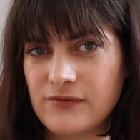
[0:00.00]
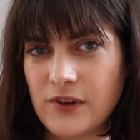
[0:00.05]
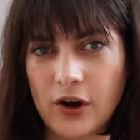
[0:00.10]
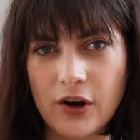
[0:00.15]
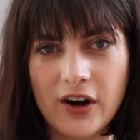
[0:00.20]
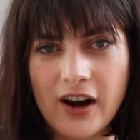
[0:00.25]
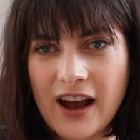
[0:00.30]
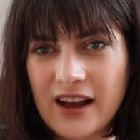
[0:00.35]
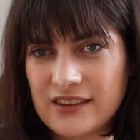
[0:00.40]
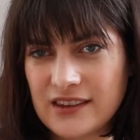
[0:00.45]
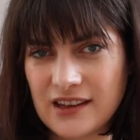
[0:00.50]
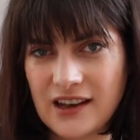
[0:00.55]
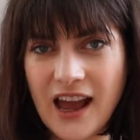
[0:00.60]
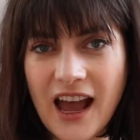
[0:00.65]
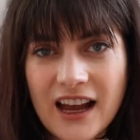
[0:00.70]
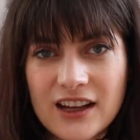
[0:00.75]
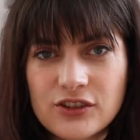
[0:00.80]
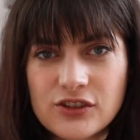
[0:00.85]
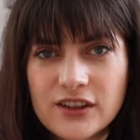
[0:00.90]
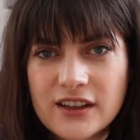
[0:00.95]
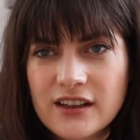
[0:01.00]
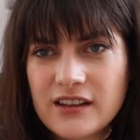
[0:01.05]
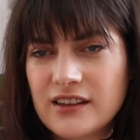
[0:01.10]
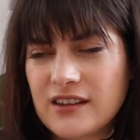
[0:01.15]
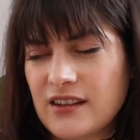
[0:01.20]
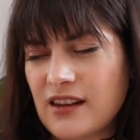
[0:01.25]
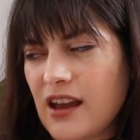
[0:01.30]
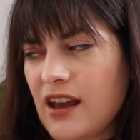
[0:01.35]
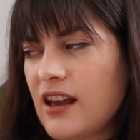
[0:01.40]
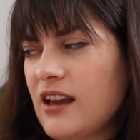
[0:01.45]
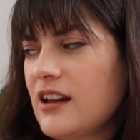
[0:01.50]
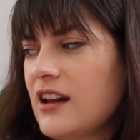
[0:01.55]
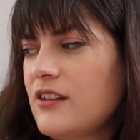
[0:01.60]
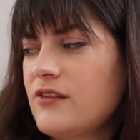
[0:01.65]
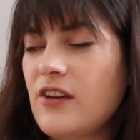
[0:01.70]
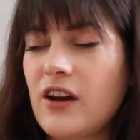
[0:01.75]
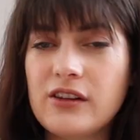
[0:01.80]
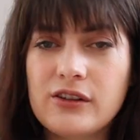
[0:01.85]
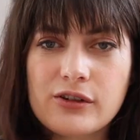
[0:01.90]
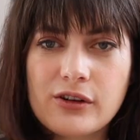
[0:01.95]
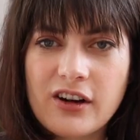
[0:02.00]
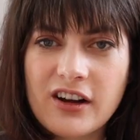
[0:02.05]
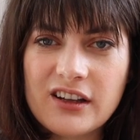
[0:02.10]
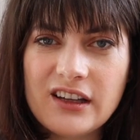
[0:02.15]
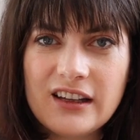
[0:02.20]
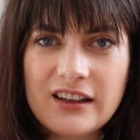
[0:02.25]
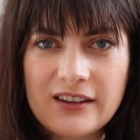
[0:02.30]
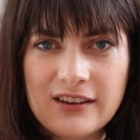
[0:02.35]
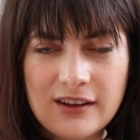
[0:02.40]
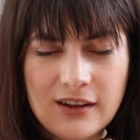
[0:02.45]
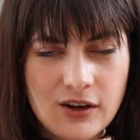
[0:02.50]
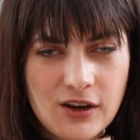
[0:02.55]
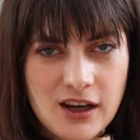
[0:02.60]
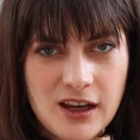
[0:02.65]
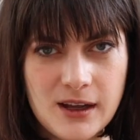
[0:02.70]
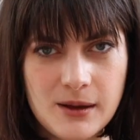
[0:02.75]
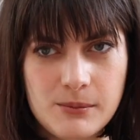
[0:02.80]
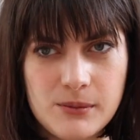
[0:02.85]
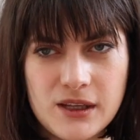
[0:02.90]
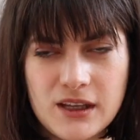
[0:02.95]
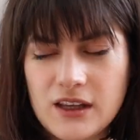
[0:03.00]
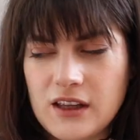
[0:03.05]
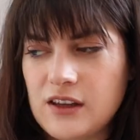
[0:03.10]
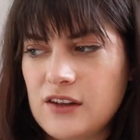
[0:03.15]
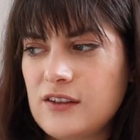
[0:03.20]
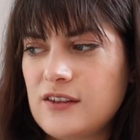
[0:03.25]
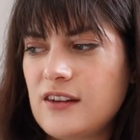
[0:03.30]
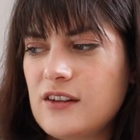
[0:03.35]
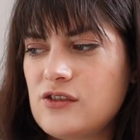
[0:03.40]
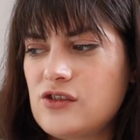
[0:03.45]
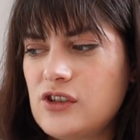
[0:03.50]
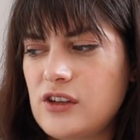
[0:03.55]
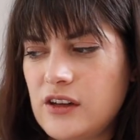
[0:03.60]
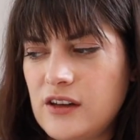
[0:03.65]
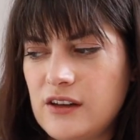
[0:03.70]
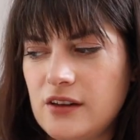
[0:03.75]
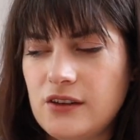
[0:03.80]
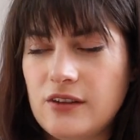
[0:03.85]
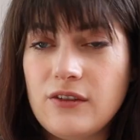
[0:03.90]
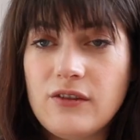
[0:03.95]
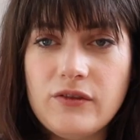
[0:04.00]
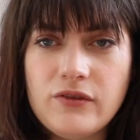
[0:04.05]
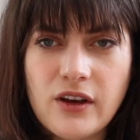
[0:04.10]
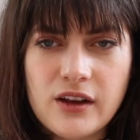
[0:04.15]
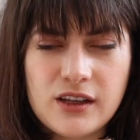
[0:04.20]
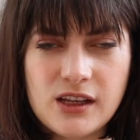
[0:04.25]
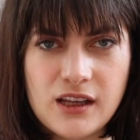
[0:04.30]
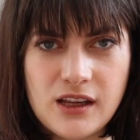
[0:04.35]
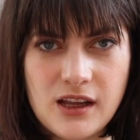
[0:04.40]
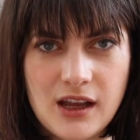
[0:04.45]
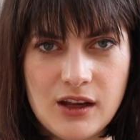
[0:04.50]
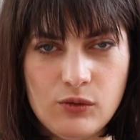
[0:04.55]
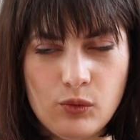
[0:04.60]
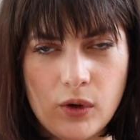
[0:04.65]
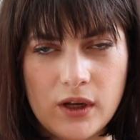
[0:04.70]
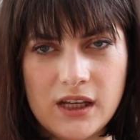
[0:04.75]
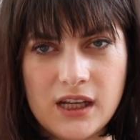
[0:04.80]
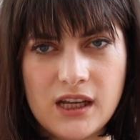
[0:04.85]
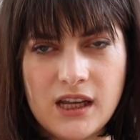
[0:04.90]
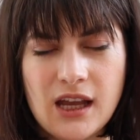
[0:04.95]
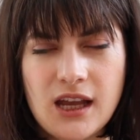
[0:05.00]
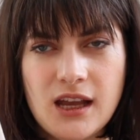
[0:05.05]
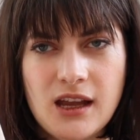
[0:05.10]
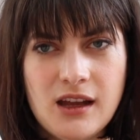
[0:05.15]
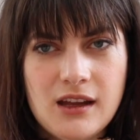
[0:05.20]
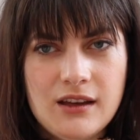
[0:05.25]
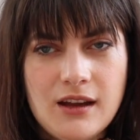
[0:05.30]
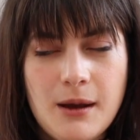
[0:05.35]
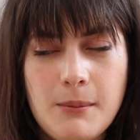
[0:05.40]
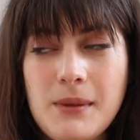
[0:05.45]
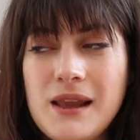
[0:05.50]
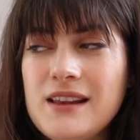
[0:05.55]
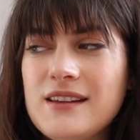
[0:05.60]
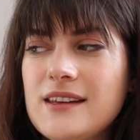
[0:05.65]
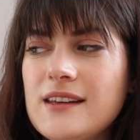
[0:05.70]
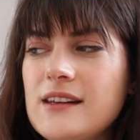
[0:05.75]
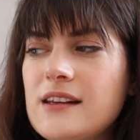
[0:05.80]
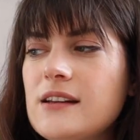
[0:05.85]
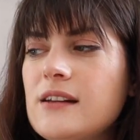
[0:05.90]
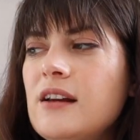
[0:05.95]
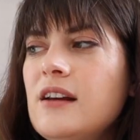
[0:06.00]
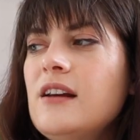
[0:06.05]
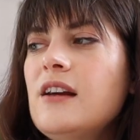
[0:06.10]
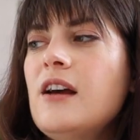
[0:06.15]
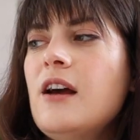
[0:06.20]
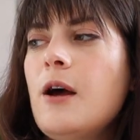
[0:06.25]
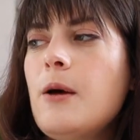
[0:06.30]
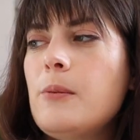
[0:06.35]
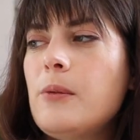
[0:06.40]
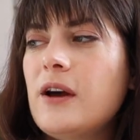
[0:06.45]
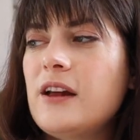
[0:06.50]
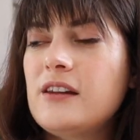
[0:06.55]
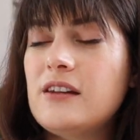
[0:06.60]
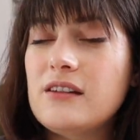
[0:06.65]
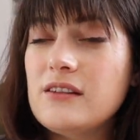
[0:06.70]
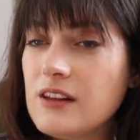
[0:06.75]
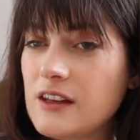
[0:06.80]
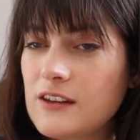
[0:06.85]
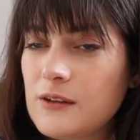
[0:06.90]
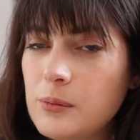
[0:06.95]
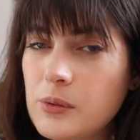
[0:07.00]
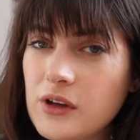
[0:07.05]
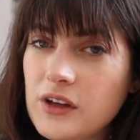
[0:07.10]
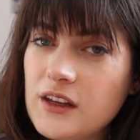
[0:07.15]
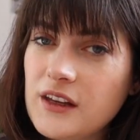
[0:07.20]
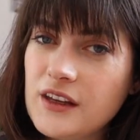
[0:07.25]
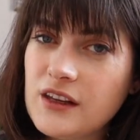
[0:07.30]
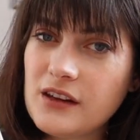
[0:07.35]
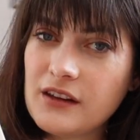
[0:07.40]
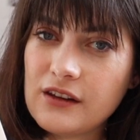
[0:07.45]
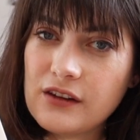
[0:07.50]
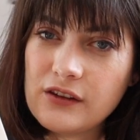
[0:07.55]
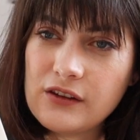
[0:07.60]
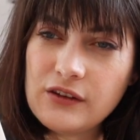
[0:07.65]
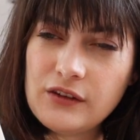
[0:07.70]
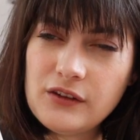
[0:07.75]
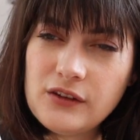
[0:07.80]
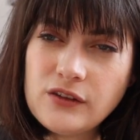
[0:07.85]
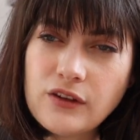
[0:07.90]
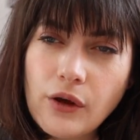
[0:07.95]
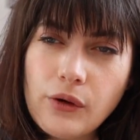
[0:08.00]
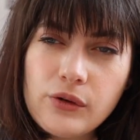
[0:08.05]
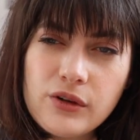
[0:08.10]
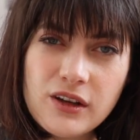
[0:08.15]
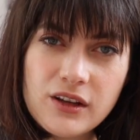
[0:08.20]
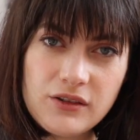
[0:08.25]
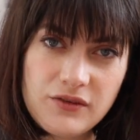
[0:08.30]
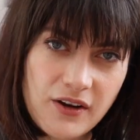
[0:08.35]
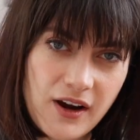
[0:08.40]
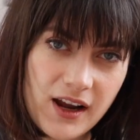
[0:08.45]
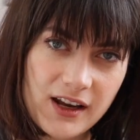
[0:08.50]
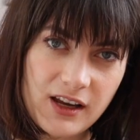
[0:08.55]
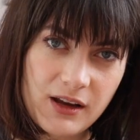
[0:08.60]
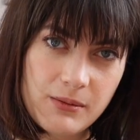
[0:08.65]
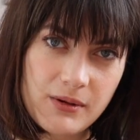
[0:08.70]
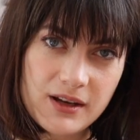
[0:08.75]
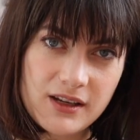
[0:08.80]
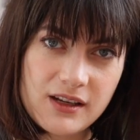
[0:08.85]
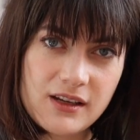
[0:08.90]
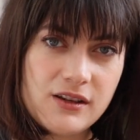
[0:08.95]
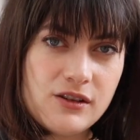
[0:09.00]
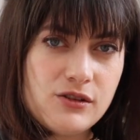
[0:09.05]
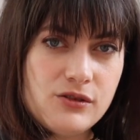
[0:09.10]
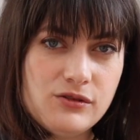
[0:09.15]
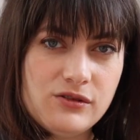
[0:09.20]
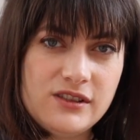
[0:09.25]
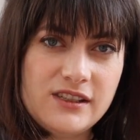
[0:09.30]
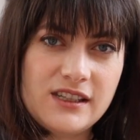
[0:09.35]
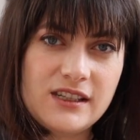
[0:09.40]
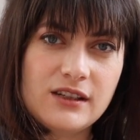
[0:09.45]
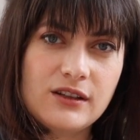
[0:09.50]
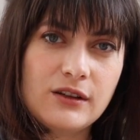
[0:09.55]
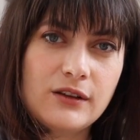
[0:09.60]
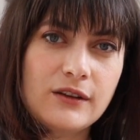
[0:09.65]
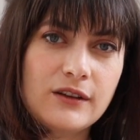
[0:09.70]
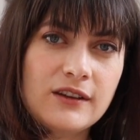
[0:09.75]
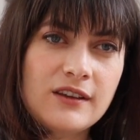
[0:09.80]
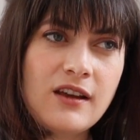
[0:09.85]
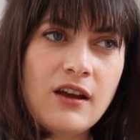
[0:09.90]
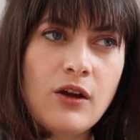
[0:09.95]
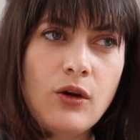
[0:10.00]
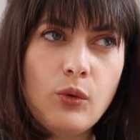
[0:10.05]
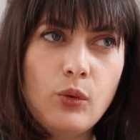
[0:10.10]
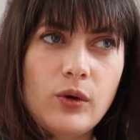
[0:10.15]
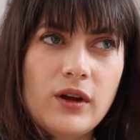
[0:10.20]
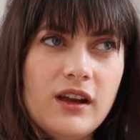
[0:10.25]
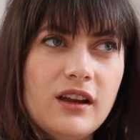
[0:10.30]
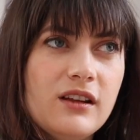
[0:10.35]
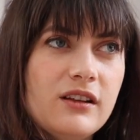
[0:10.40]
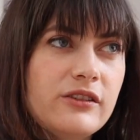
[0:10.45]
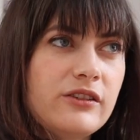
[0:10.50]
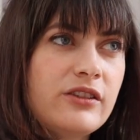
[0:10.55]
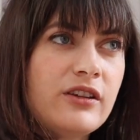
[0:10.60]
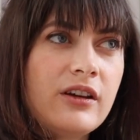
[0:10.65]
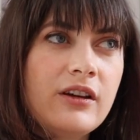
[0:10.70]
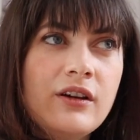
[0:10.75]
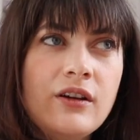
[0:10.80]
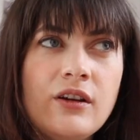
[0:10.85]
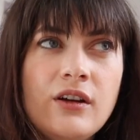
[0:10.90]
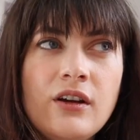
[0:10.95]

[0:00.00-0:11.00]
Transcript: her as an actress and I follow her on Instagram because she is funny and witty and amazing. But this book is so good for anybody who deals with